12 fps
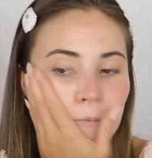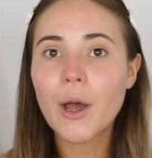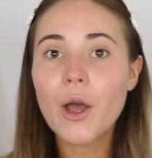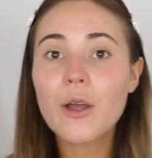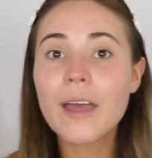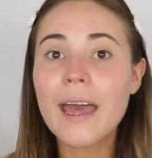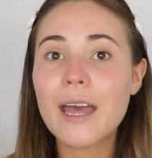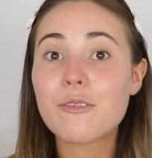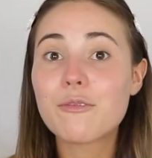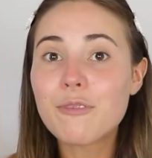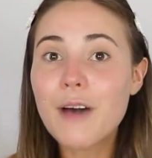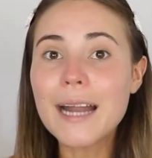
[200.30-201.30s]
Okay,
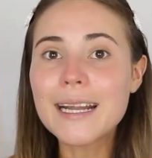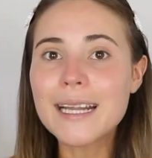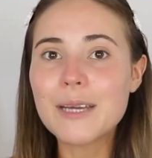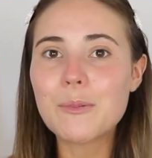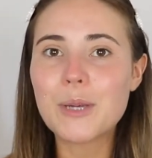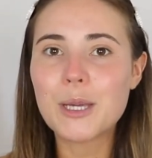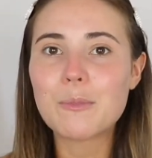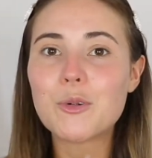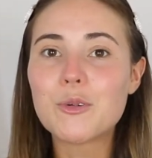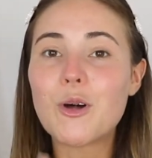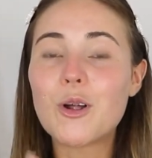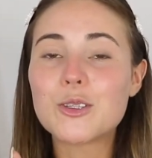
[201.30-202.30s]
finally we can
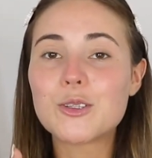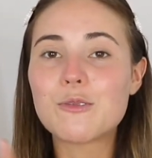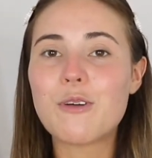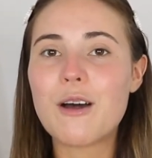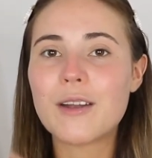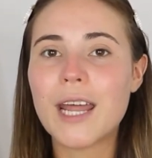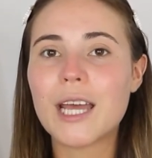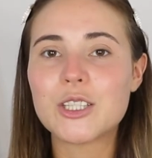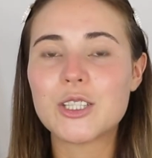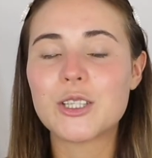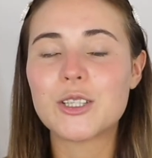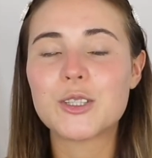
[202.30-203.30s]
move on to
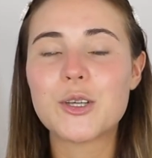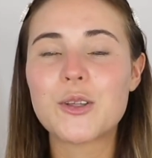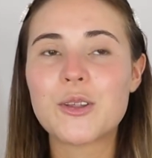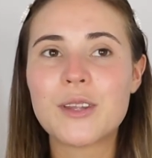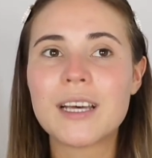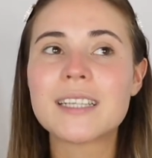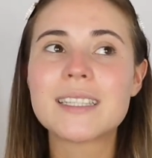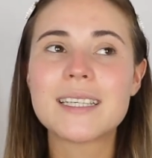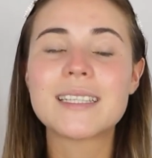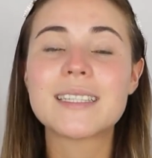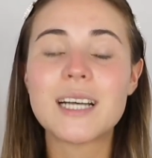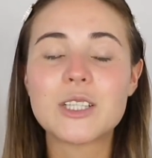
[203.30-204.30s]
foundation. So this
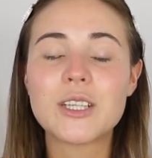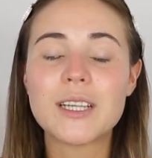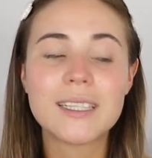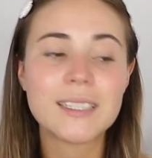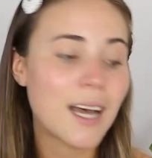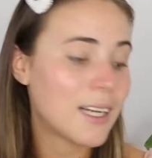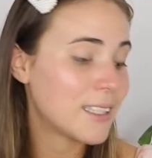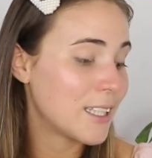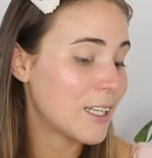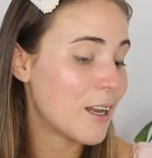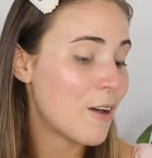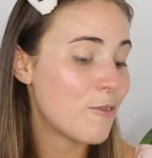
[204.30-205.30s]
is such an
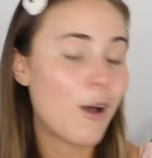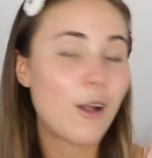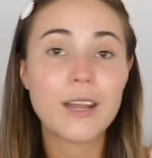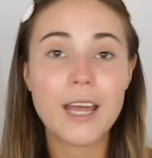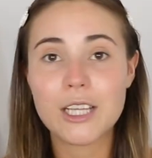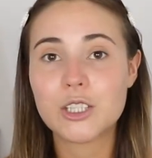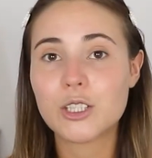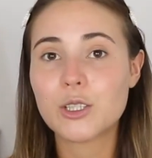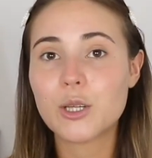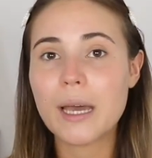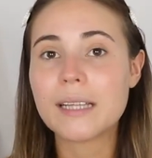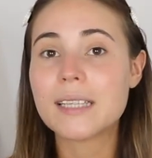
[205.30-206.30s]
exciting
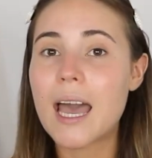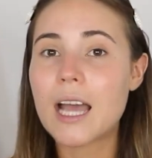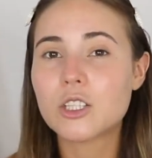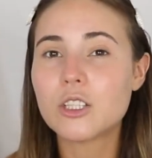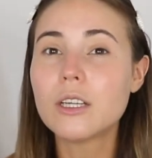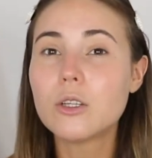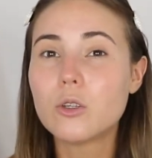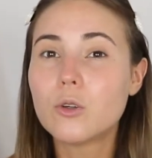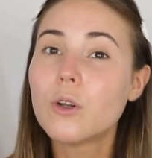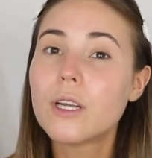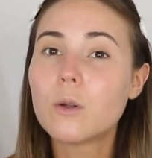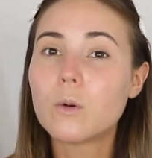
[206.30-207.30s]
foundation. It's actually
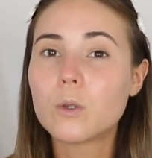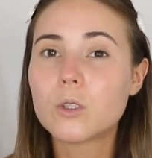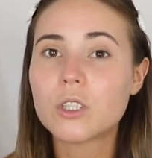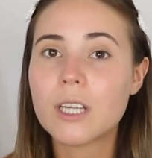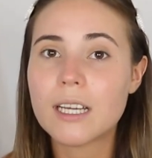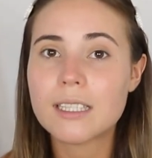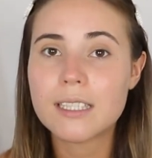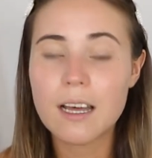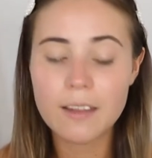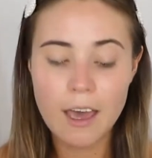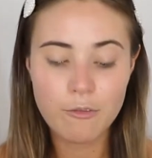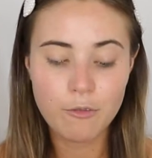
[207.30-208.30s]
newly launched in
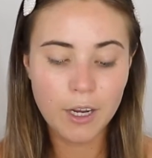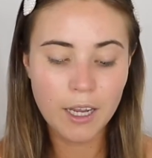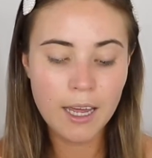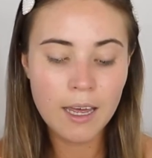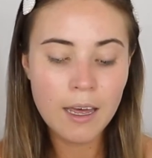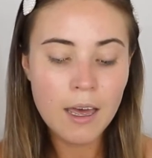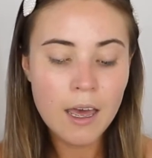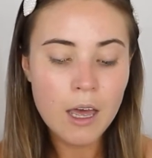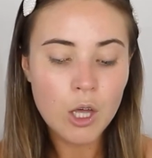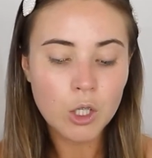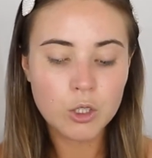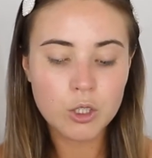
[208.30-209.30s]
South Africa.
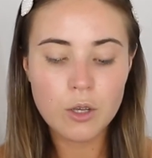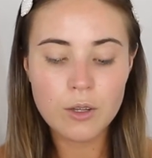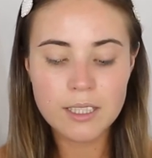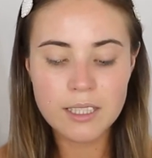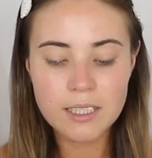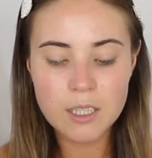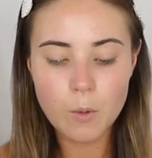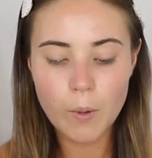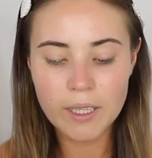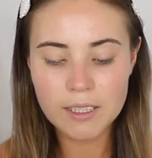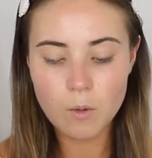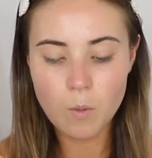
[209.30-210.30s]
So this is the
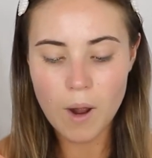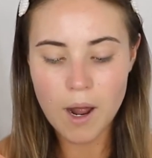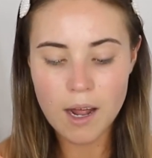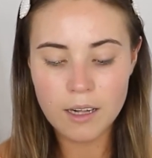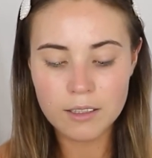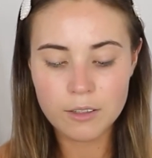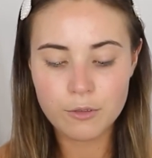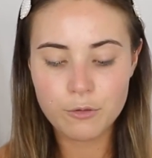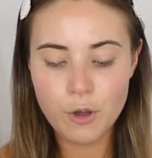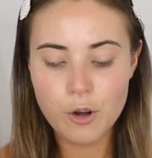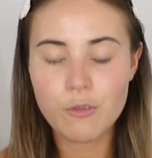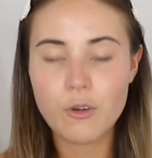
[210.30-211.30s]
Wetnwild
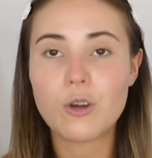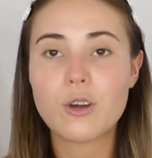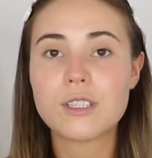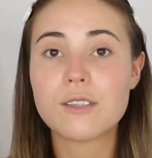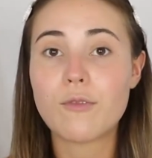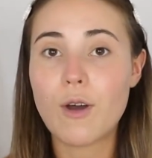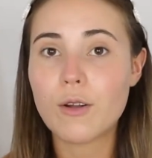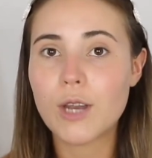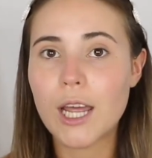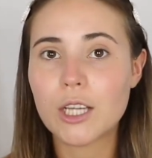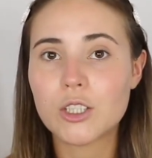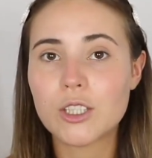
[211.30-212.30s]
Photofocus
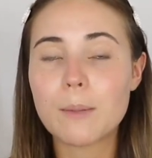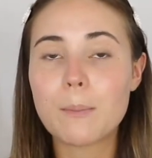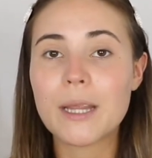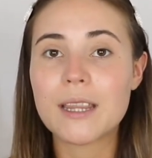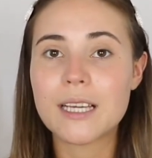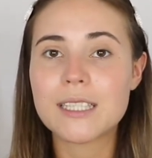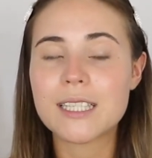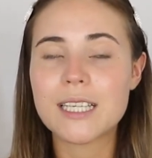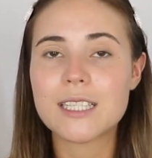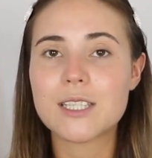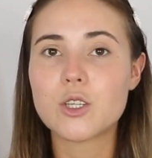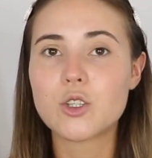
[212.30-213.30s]
foundation, but this
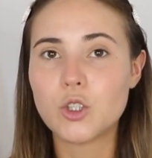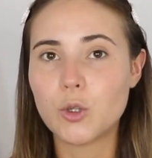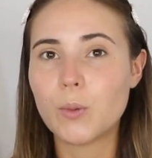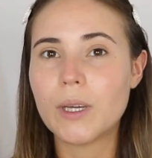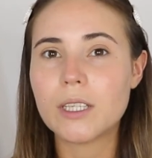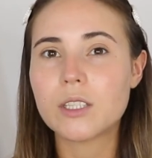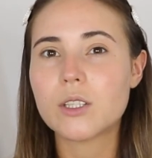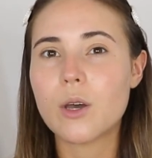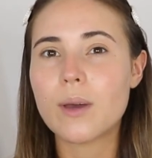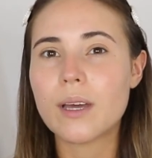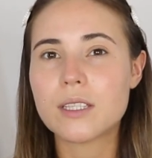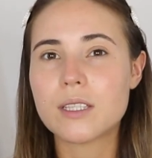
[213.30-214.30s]
is the dewy, so
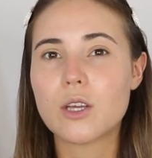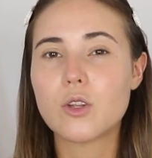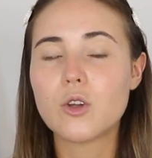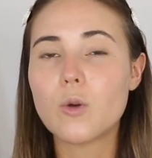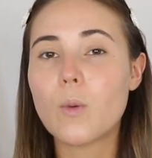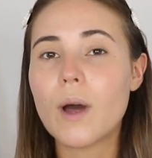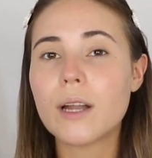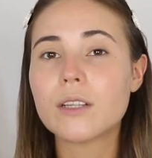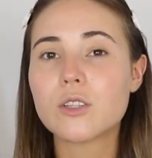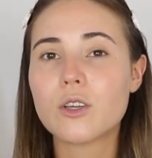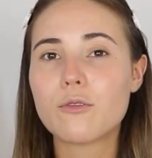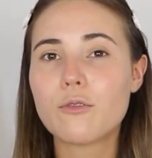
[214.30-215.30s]
it's the new one.
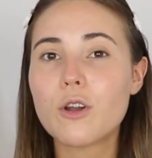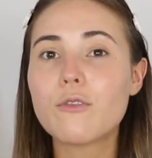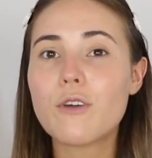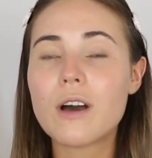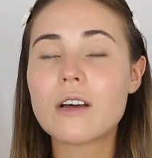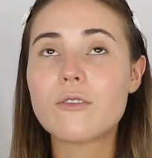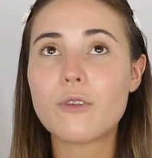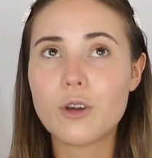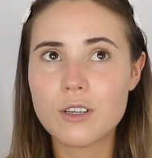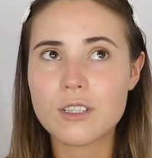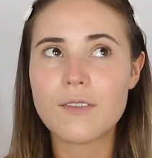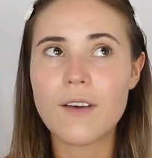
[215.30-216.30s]
So the
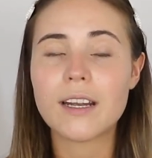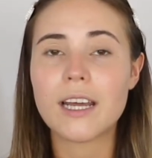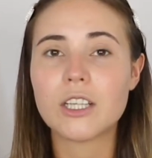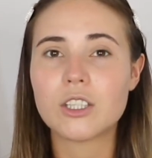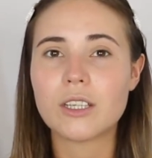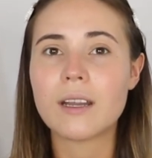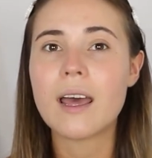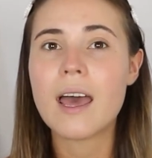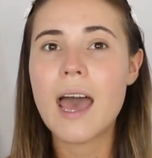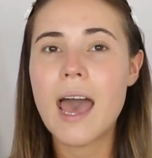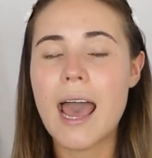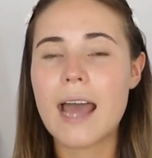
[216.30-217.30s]
Photofocus foundation
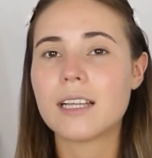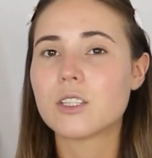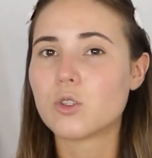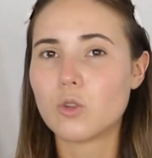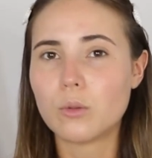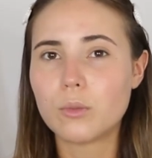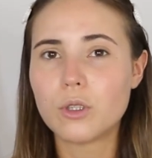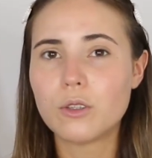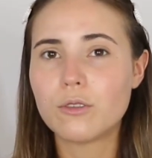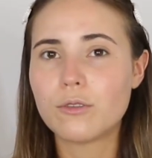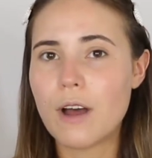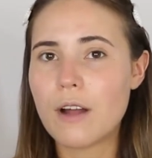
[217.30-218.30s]
had its
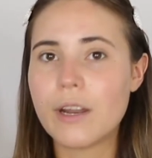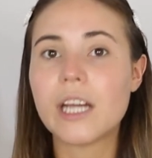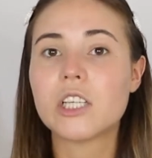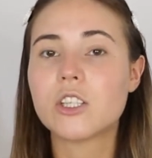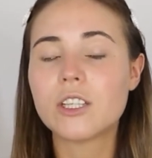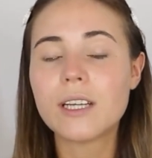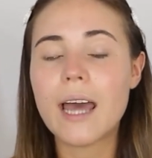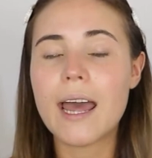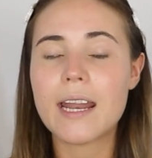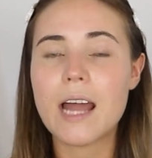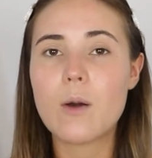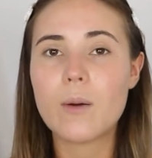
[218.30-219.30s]
normal foundation,
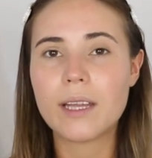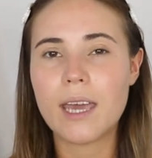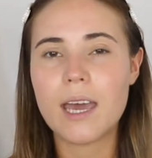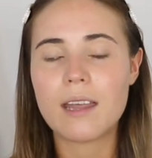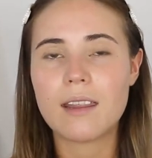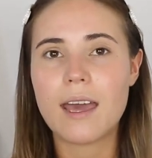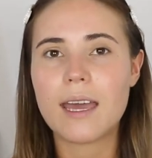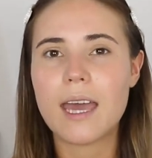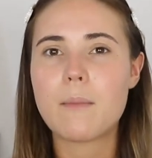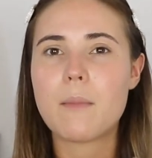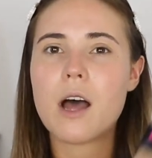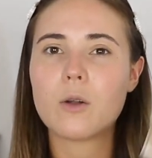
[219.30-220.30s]
and now they
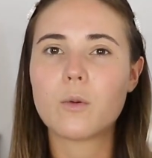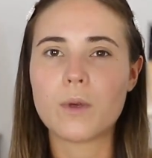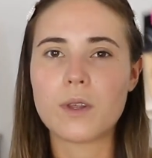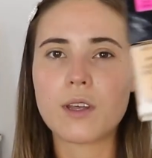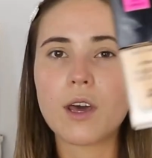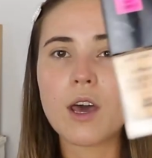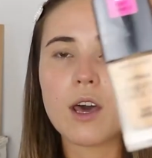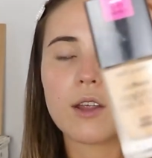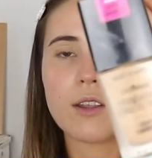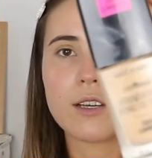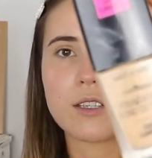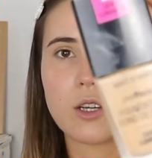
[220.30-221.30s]
came out with
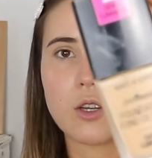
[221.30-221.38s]
this